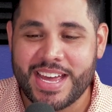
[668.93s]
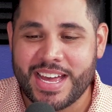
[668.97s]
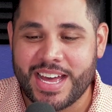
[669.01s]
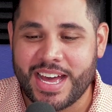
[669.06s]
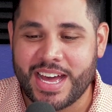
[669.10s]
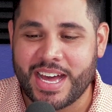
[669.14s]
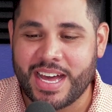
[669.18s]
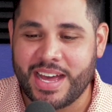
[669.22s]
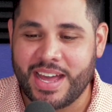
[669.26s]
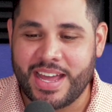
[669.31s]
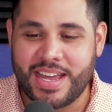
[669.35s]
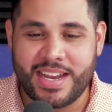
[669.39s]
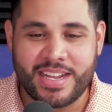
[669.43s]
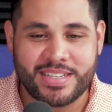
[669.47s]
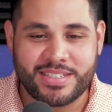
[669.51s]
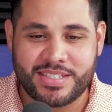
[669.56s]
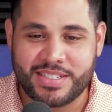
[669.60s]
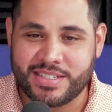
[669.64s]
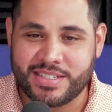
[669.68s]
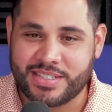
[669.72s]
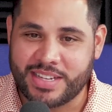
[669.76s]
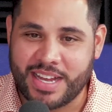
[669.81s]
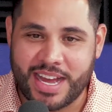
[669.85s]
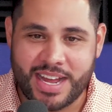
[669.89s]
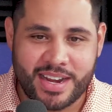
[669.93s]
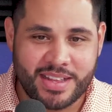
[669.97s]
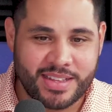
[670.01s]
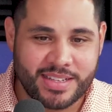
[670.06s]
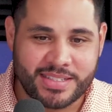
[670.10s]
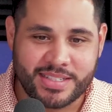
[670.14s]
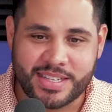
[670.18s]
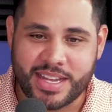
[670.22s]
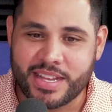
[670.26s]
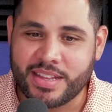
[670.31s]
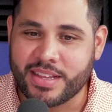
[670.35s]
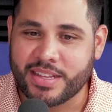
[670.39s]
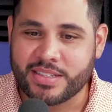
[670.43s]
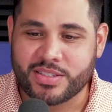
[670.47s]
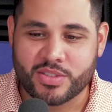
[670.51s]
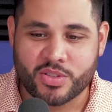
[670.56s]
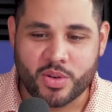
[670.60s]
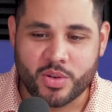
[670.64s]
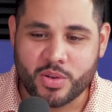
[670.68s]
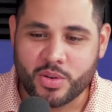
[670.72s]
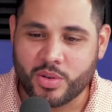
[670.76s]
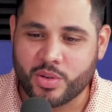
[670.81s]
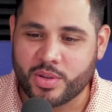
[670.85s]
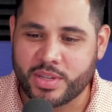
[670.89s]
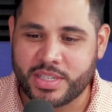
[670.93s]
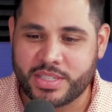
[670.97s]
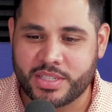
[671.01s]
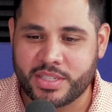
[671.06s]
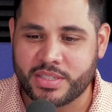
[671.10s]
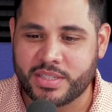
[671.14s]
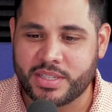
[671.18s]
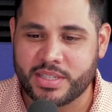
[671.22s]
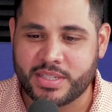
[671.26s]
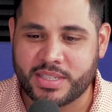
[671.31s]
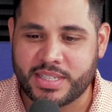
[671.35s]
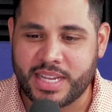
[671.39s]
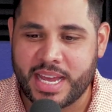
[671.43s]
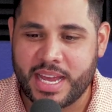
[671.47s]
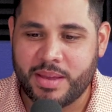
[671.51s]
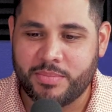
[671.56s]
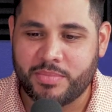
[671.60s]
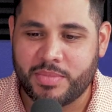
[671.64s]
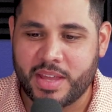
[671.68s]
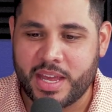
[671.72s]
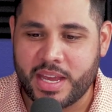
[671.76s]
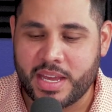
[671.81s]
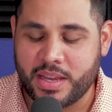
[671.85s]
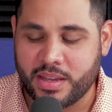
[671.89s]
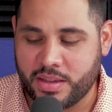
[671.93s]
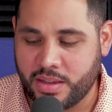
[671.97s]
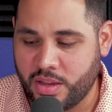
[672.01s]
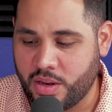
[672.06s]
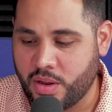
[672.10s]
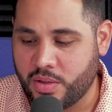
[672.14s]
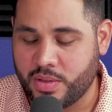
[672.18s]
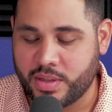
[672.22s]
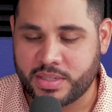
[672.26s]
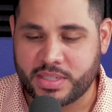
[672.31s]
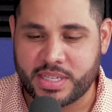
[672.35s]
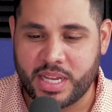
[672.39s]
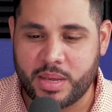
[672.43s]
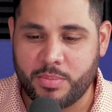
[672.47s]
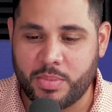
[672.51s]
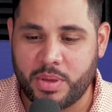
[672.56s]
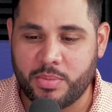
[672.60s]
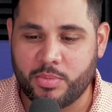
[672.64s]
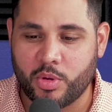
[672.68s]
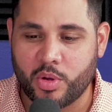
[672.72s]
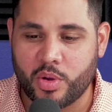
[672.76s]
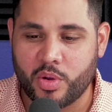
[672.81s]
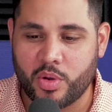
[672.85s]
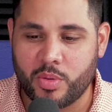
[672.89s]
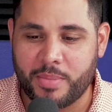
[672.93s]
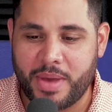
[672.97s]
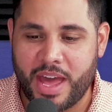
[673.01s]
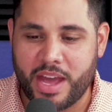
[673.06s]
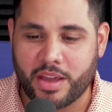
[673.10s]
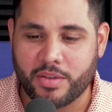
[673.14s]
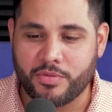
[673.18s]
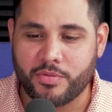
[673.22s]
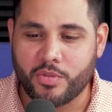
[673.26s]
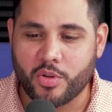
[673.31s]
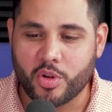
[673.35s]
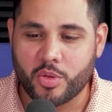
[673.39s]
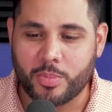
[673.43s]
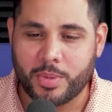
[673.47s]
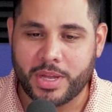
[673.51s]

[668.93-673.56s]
And it's just kind of this endless circle. It's just the same thing, the same people going back and forth.